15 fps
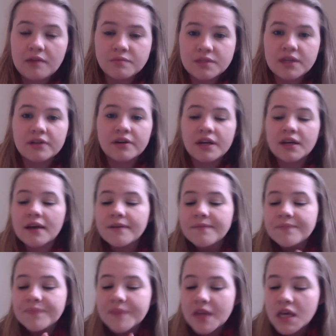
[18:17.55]
Saturday night.
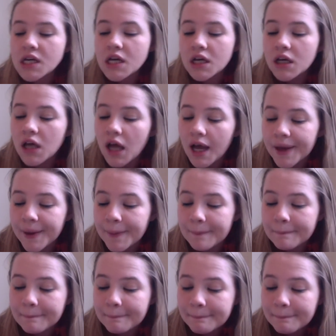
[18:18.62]
But